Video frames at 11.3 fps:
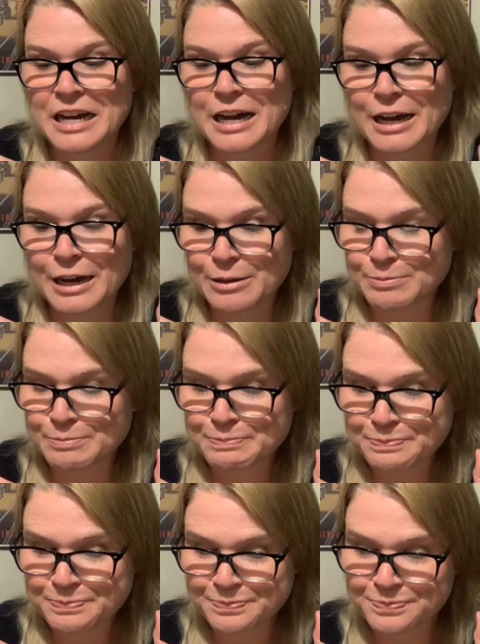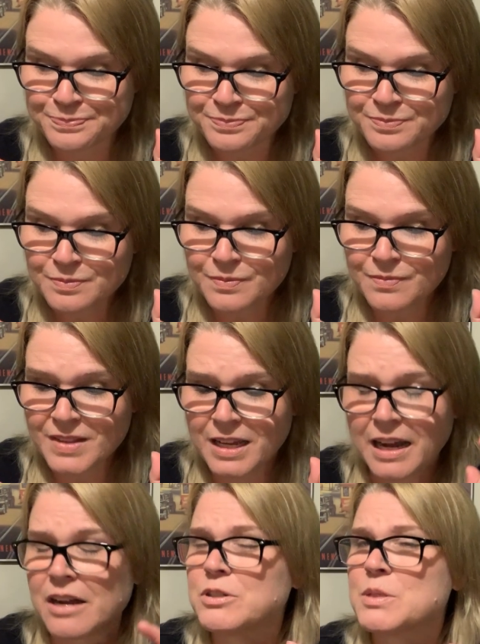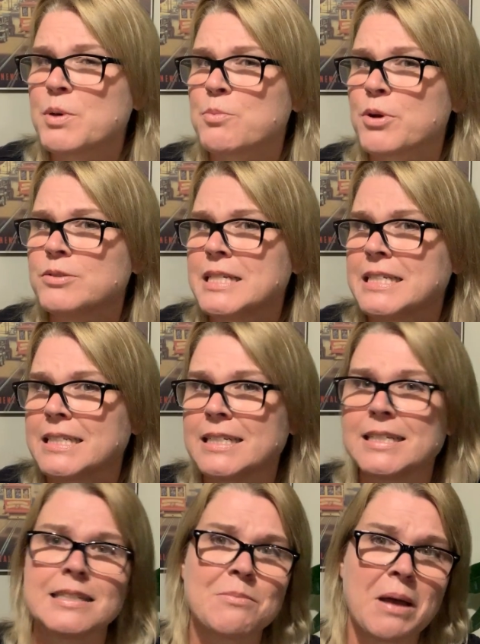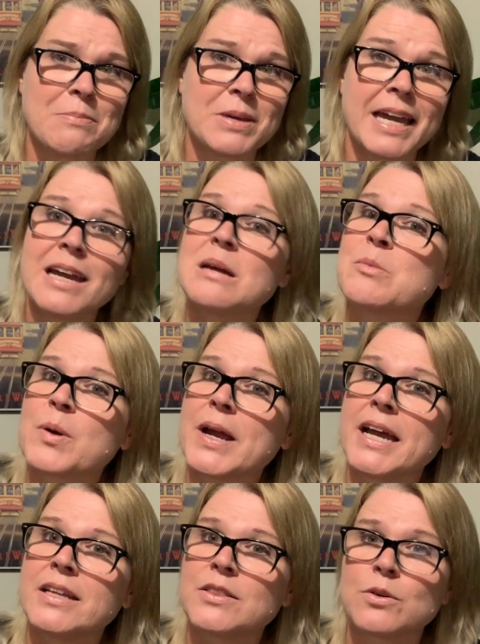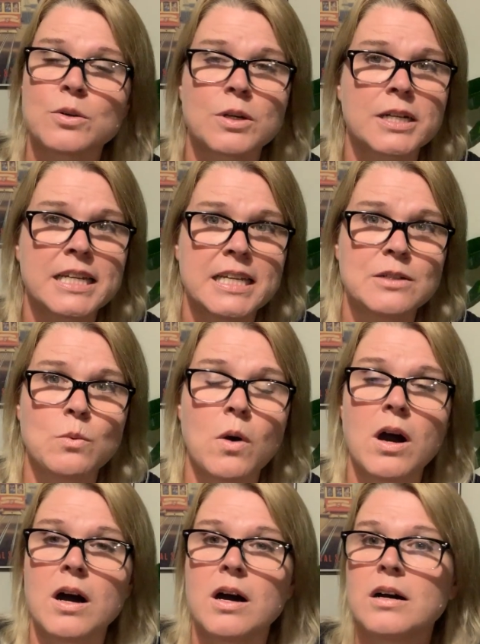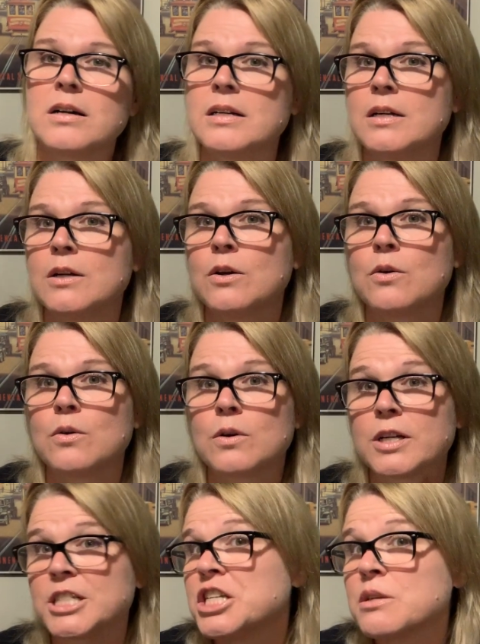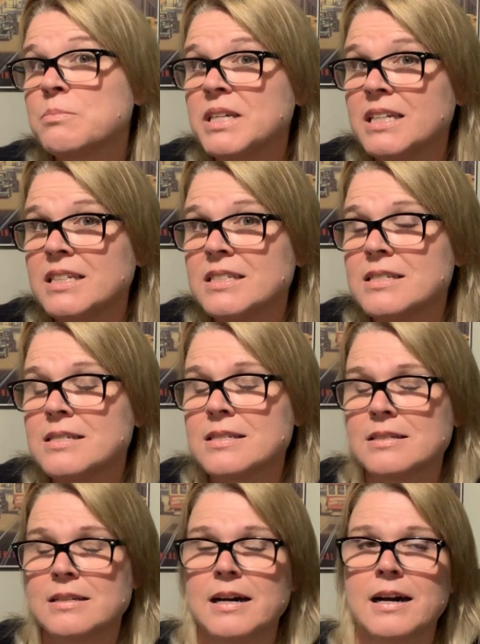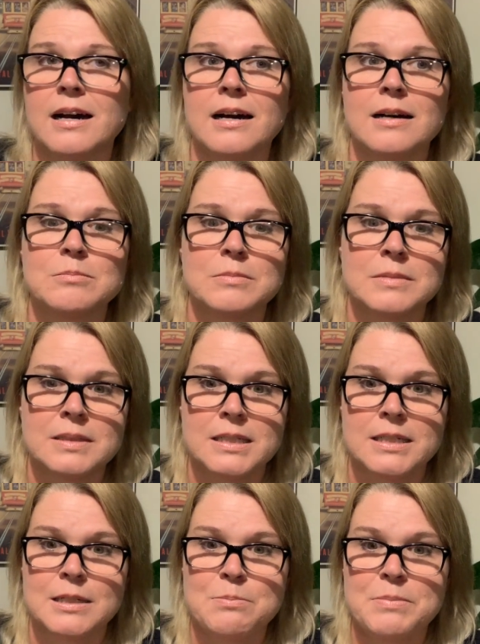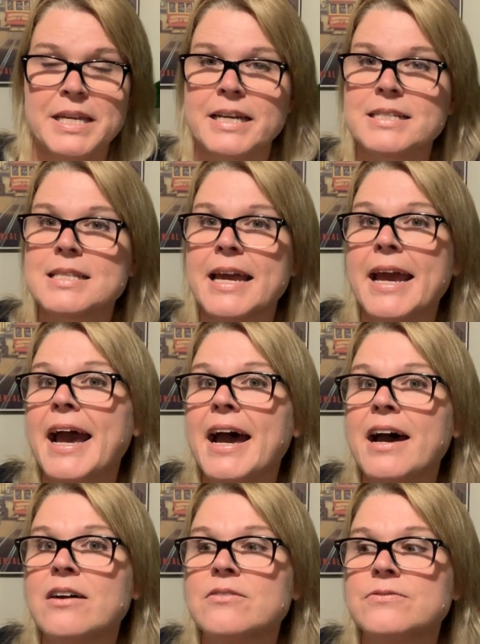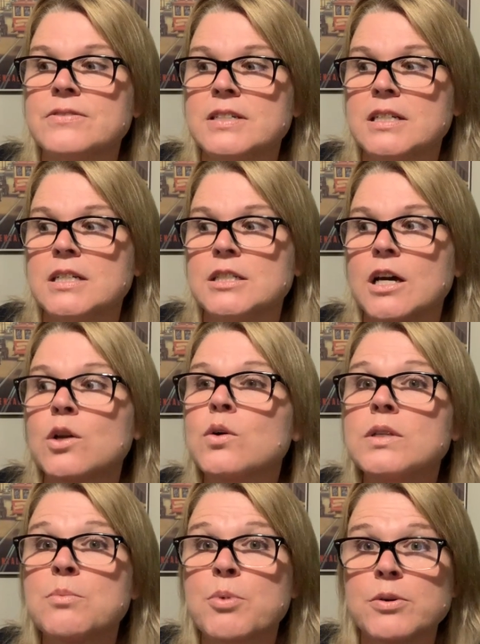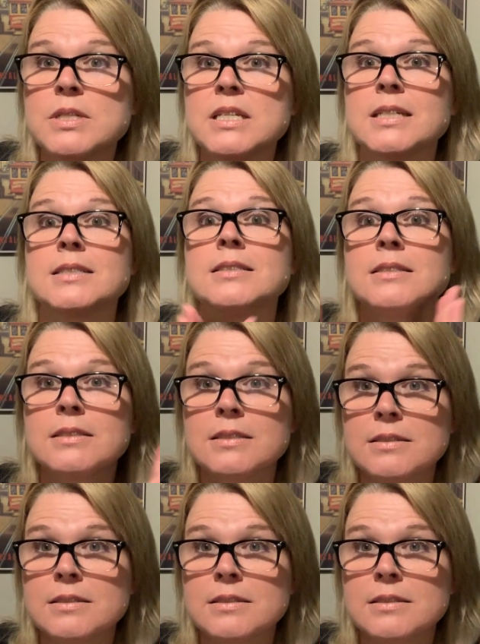Um, I always put a protein in it, and it might be amaranth or quinoa or chickpeas um, because they have not only protein